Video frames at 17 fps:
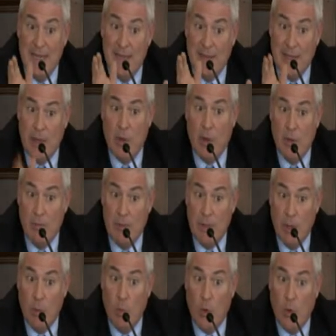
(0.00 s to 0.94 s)

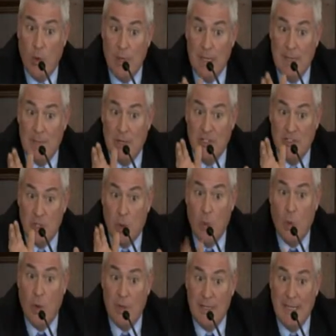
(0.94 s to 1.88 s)
They're worried because they're
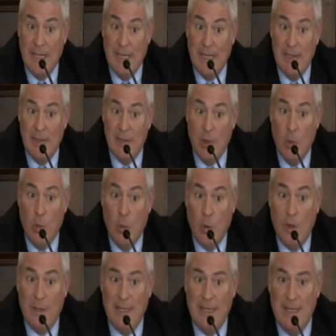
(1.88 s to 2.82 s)

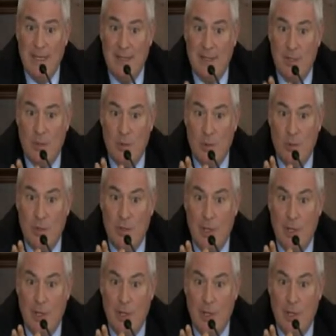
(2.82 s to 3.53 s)
working to